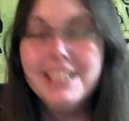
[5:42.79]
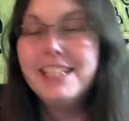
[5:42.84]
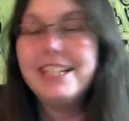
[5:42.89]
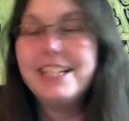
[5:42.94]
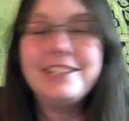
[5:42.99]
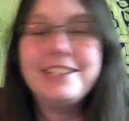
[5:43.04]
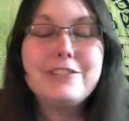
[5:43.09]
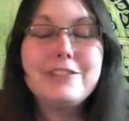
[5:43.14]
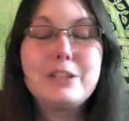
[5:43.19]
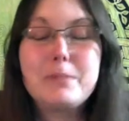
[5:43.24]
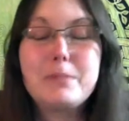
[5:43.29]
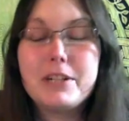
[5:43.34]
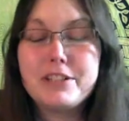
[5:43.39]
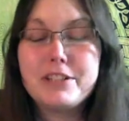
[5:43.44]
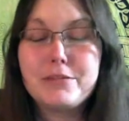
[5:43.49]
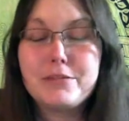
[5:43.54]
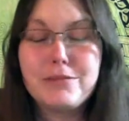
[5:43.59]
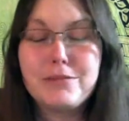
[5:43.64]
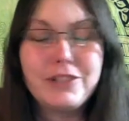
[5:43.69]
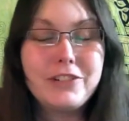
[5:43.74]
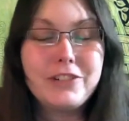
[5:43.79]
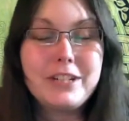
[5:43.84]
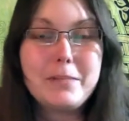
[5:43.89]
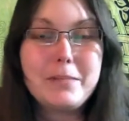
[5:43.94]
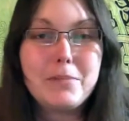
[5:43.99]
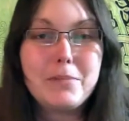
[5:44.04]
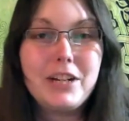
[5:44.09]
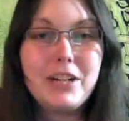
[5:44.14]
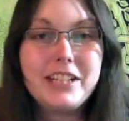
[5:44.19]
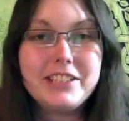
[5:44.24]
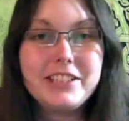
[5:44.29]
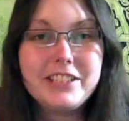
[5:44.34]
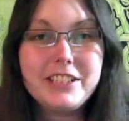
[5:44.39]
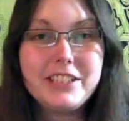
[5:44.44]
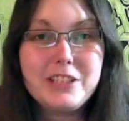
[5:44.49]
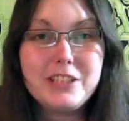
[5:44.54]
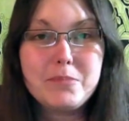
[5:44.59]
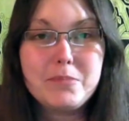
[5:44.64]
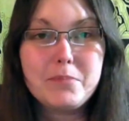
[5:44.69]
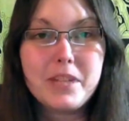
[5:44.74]
I know it's part of the learning
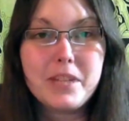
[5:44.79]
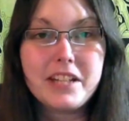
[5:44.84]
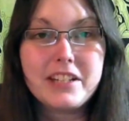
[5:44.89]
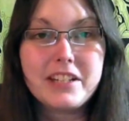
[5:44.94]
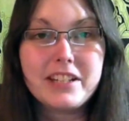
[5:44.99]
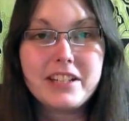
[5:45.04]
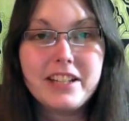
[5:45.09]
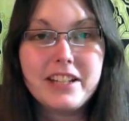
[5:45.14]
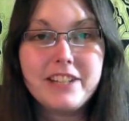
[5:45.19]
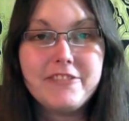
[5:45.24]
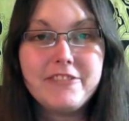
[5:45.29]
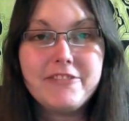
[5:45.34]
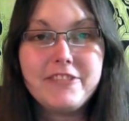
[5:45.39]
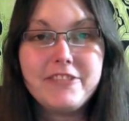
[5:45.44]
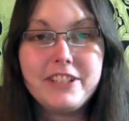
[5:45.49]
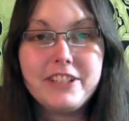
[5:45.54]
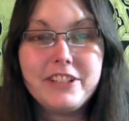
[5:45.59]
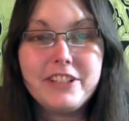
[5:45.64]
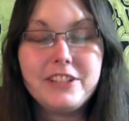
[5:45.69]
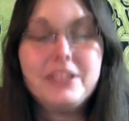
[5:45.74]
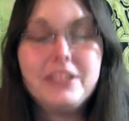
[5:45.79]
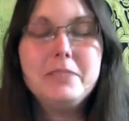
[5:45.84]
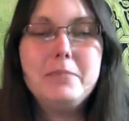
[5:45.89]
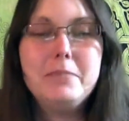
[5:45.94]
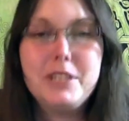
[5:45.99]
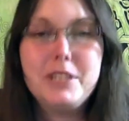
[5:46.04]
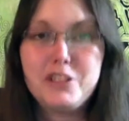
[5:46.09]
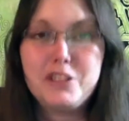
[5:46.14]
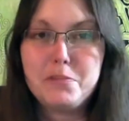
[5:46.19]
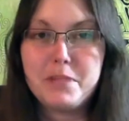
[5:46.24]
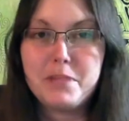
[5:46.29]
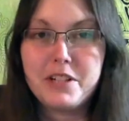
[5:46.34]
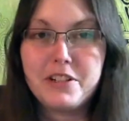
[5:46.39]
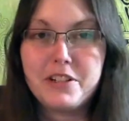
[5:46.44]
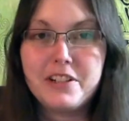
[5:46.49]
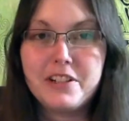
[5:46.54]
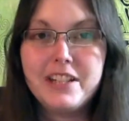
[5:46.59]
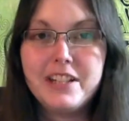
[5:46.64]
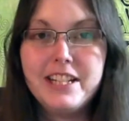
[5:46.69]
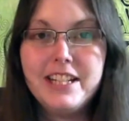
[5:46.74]
process, but I feel much better